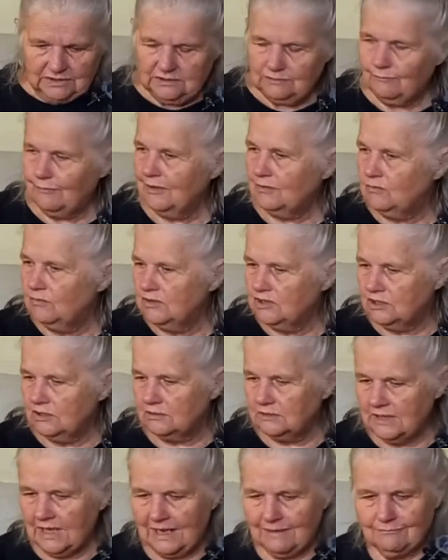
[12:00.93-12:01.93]
of yeast, but we
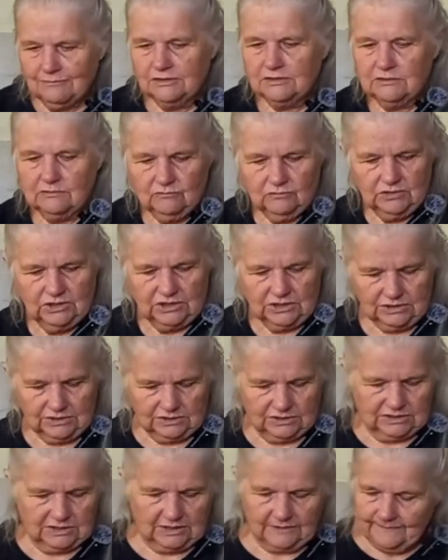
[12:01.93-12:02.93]
shall time it and we
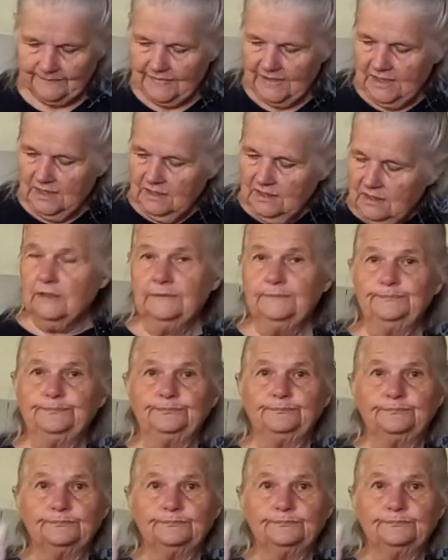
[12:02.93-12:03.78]
shall see. So